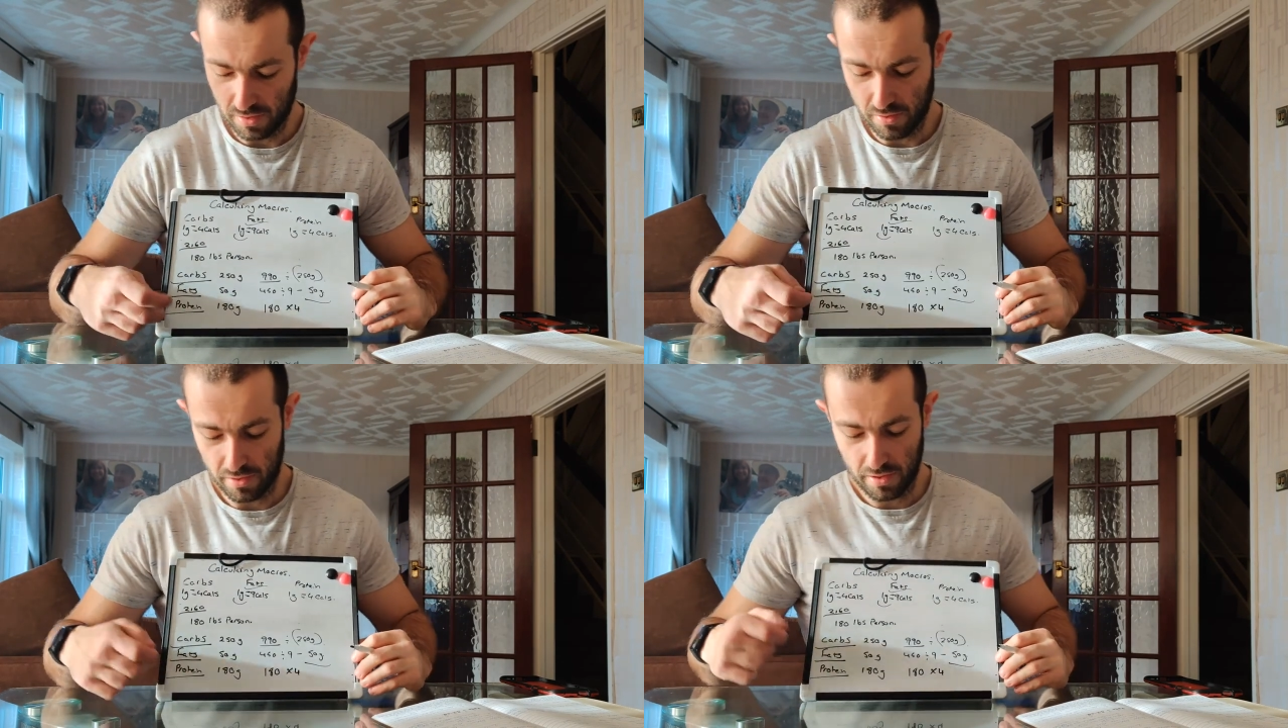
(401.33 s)

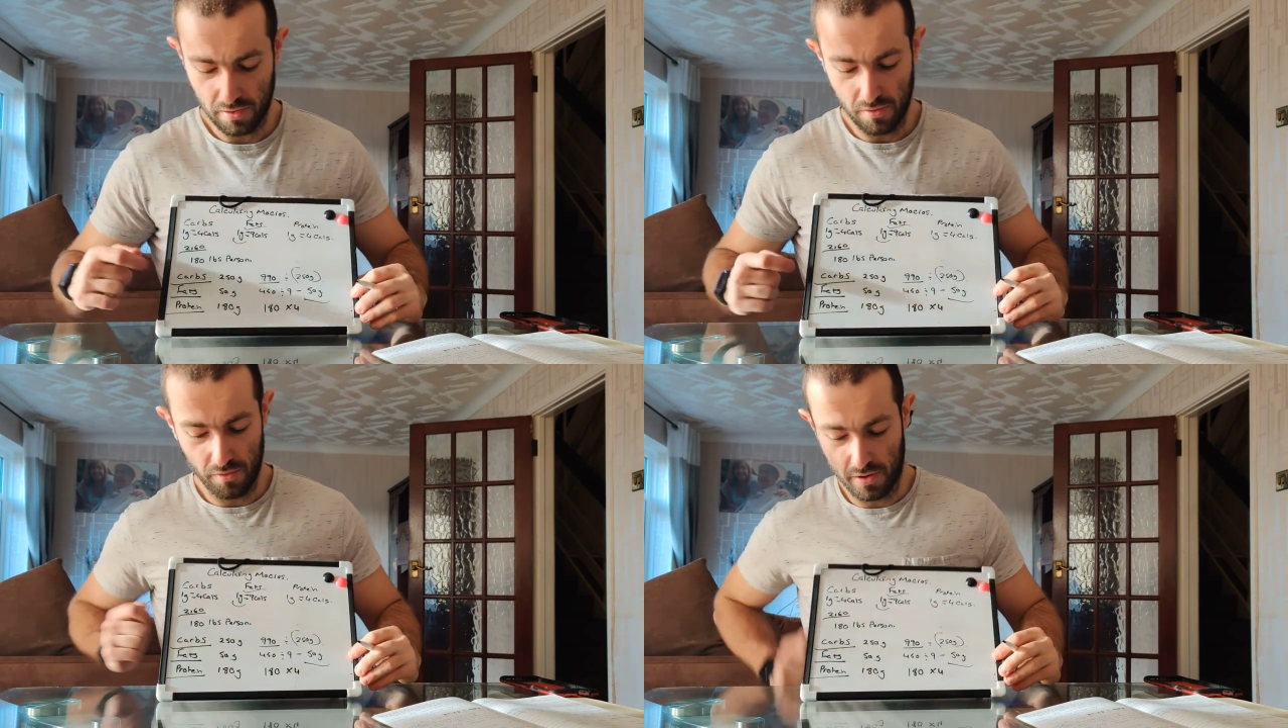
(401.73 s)

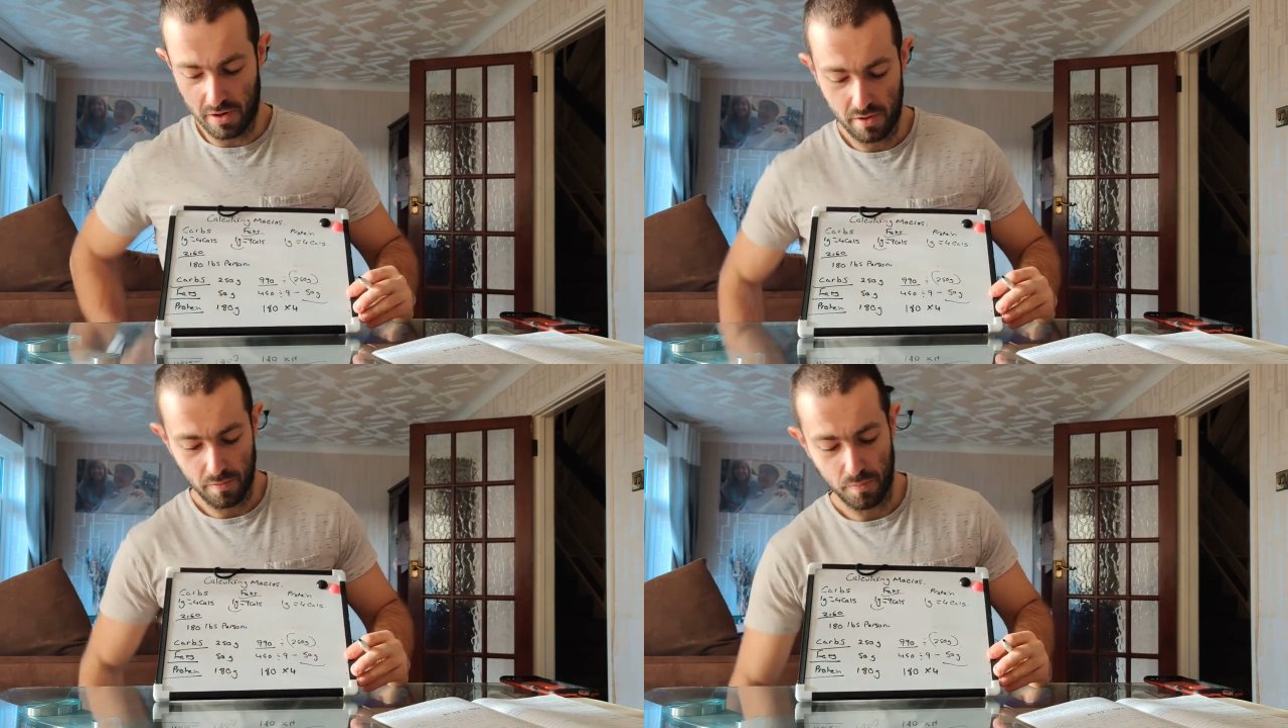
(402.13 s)

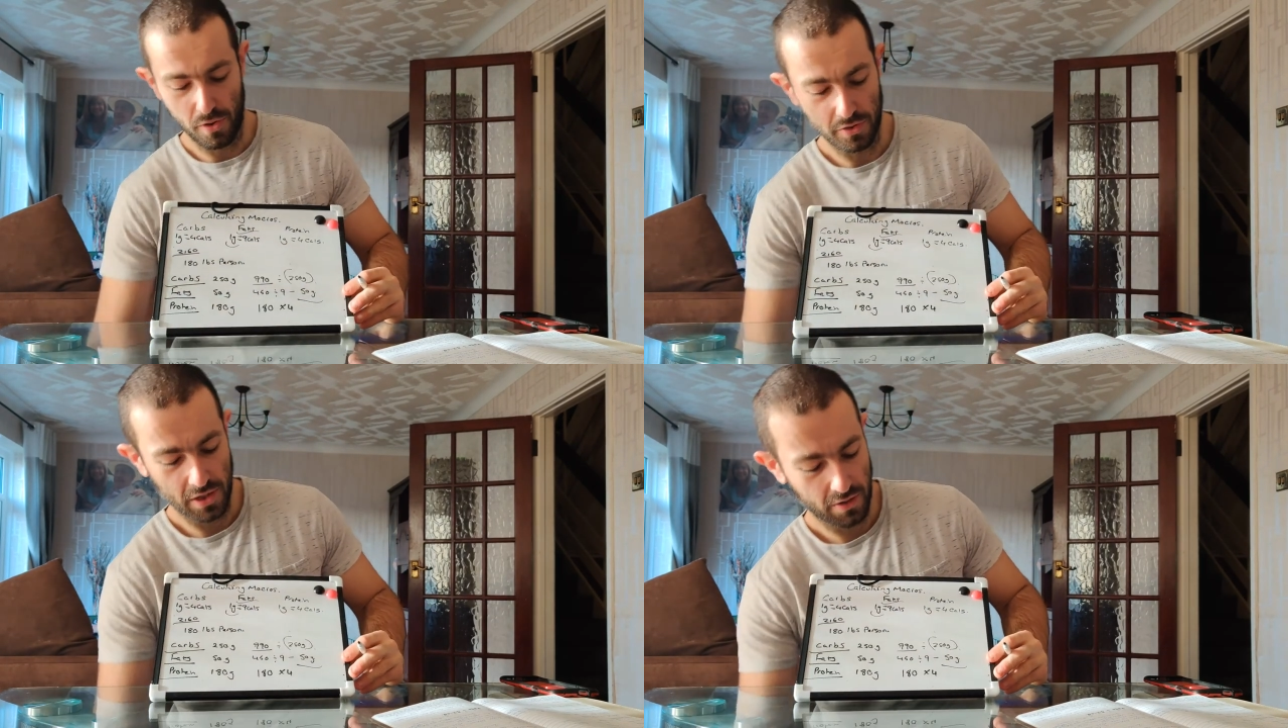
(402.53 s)
your
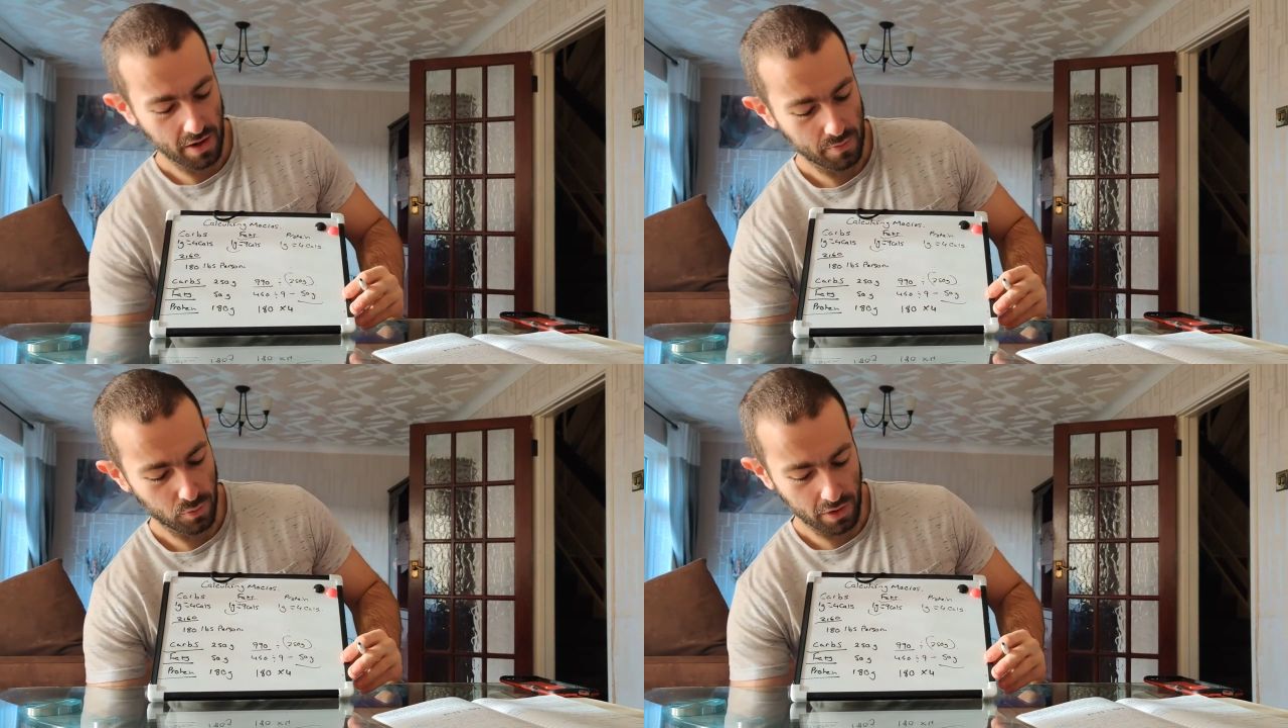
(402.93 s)
protein
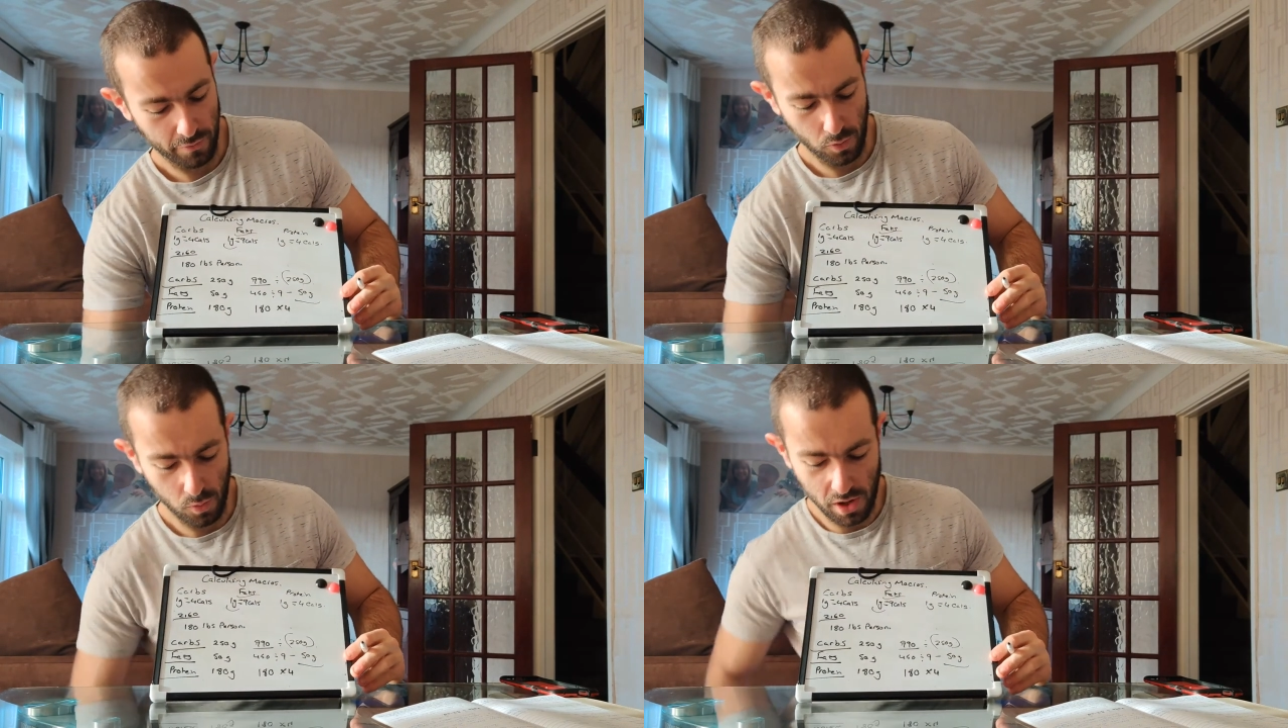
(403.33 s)
grams
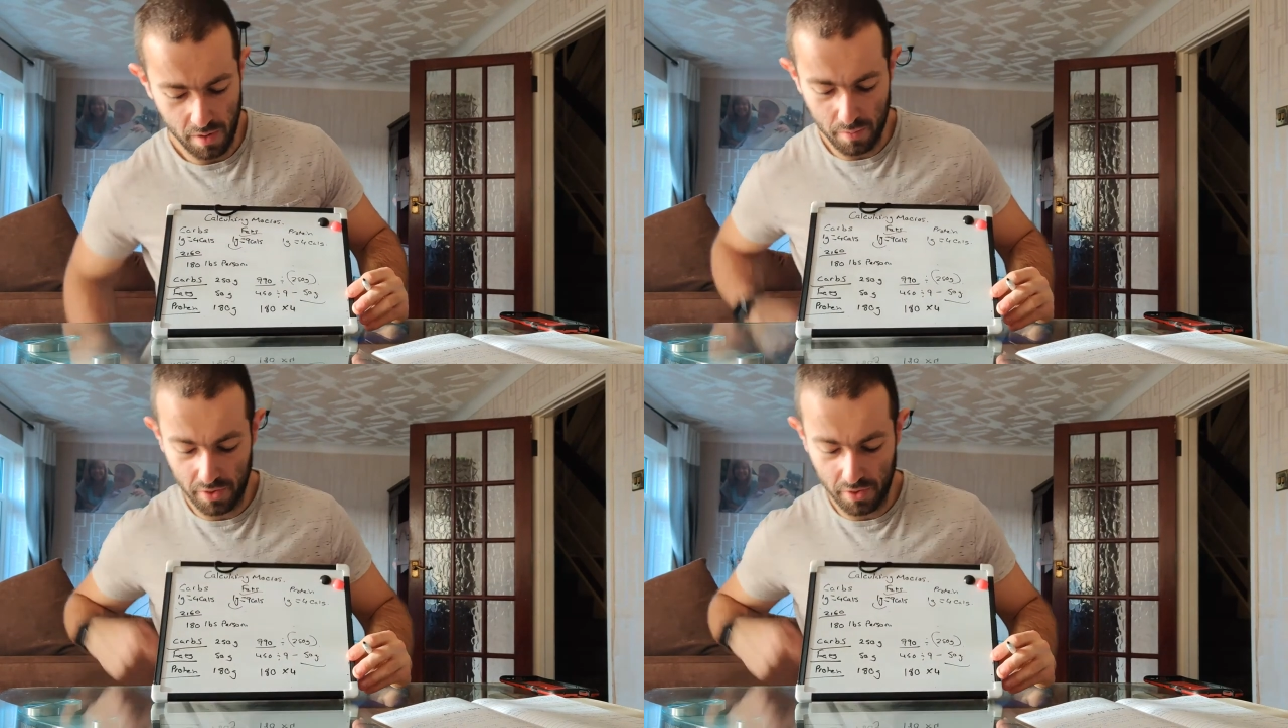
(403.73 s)
1 for 1,